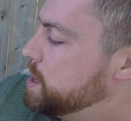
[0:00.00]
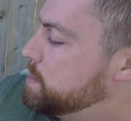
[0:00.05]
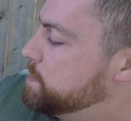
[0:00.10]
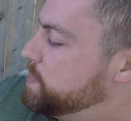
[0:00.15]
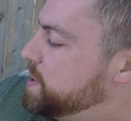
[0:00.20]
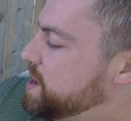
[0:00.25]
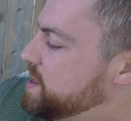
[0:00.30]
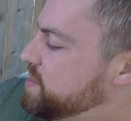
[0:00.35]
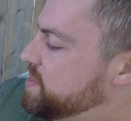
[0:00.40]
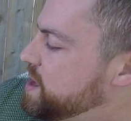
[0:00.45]

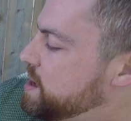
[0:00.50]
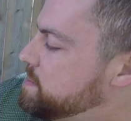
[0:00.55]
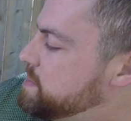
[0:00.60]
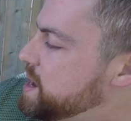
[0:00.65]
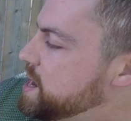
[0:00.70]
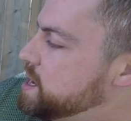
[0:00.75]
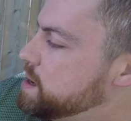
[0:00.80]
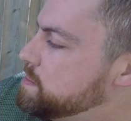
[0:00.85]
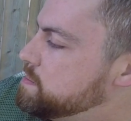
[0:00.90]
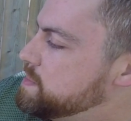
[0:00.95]
but they
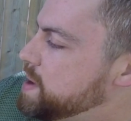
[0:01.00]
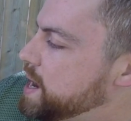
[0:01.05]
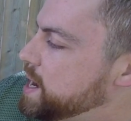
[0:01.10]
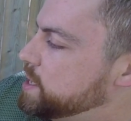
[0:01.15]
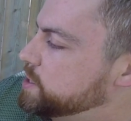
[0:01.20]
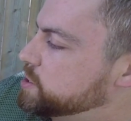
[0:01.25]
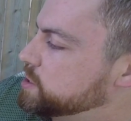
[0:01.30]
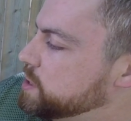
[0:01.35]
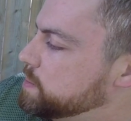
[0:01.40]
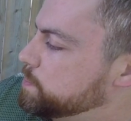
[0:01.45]
made a
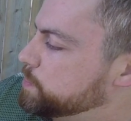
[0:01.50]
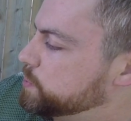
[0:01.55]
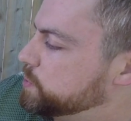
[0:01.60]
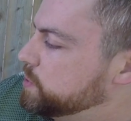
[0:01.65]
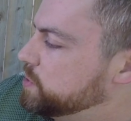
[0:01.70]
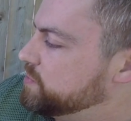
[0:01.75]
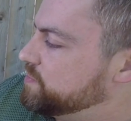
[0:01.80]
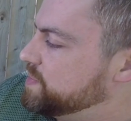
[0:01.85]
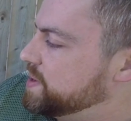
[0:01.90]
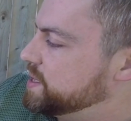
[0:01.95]
major
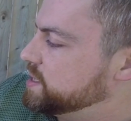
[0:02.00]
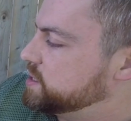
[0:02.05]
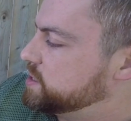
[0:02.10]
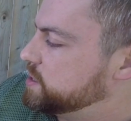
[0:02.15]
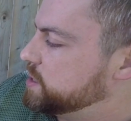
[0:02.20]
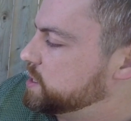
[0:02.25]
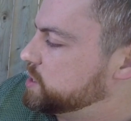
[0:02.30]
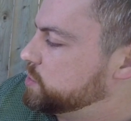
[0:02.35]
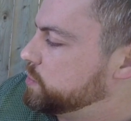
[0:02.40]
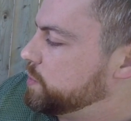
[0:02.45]
improvement to
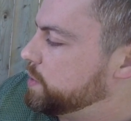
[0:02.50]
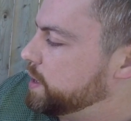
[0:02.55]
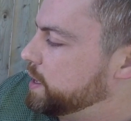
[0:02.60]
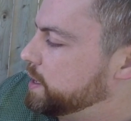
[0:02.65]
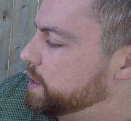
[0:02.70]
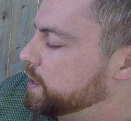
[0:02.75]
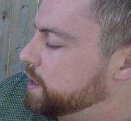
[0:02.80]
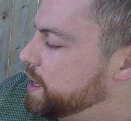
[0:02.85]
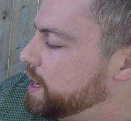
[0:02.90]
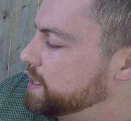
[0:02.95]
the toy.
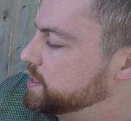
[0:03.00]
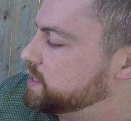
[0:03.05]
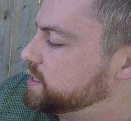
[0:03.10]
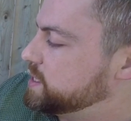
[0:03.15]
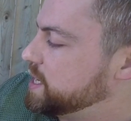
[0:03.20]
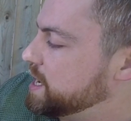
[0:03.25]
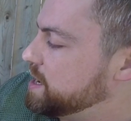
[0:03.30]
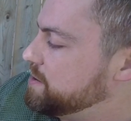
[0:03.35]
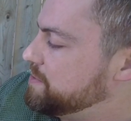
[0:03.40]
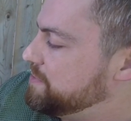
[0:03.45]

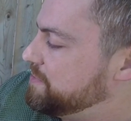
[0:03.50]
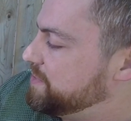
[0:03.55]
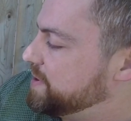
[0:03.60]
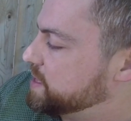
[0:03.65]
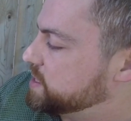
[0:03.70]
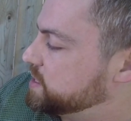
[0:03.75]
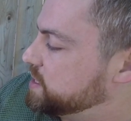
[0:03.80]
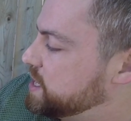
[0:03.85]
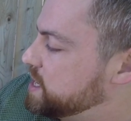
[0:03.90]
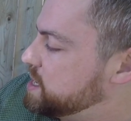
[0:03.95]
Instead of
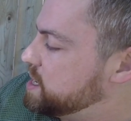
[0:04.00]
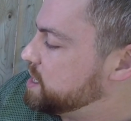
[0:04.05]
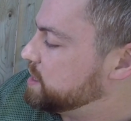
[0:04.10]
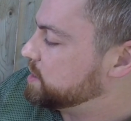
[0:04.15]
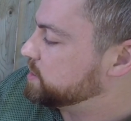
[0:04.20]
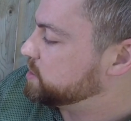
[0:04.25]
fixing the